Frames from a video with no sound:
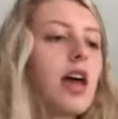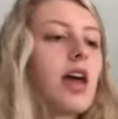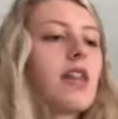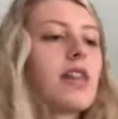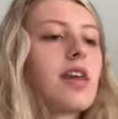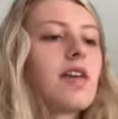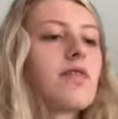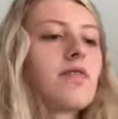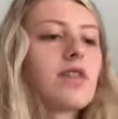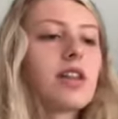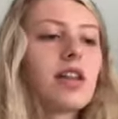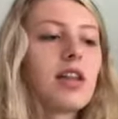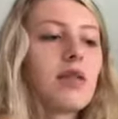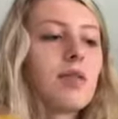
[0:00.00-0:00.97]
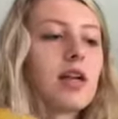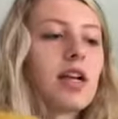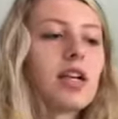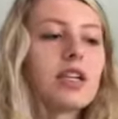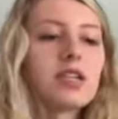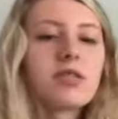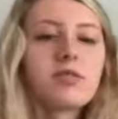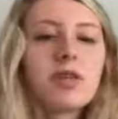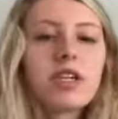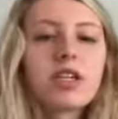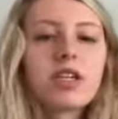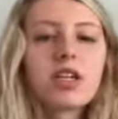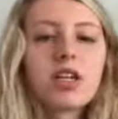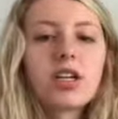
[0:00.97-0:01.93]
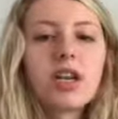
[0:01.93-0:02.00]
And then for the lemon, I just made
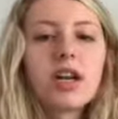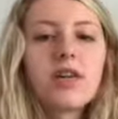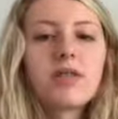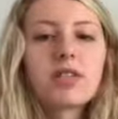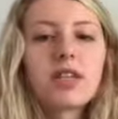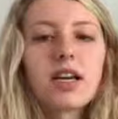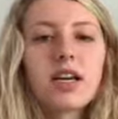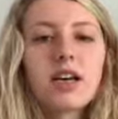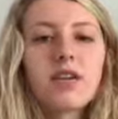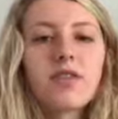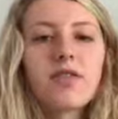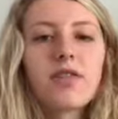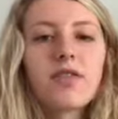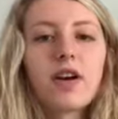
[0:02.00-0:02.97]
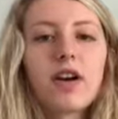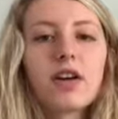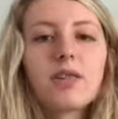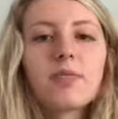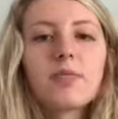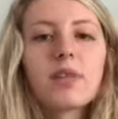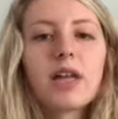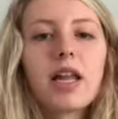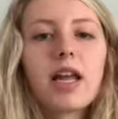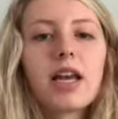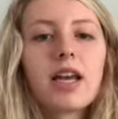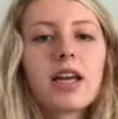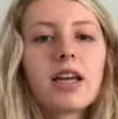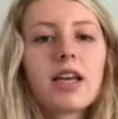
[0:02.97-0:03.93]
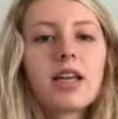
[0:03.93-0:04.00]
sure that it was like firm, but like